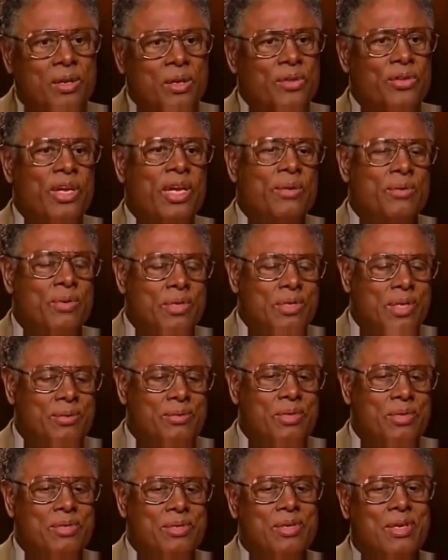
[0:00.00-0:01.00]
only thing that
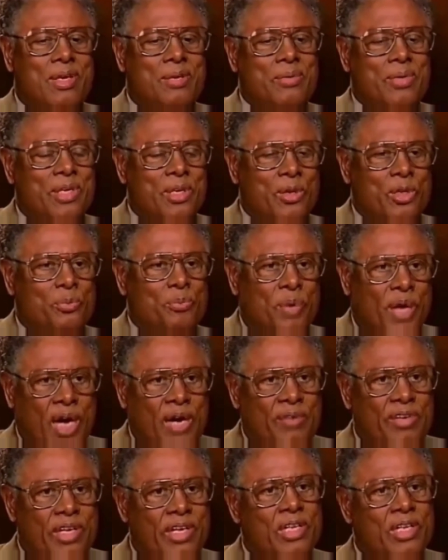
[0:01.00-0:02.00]
will reduce
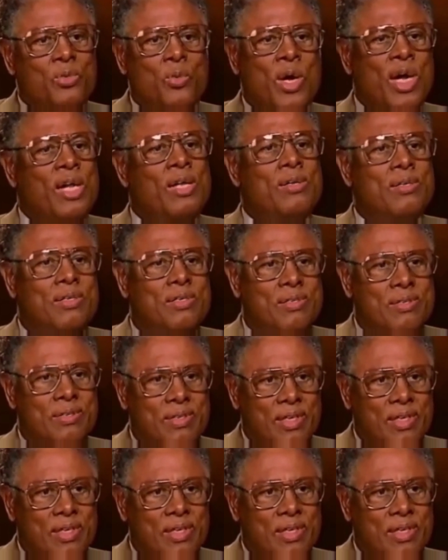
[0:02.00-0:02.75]
poverty is wealth.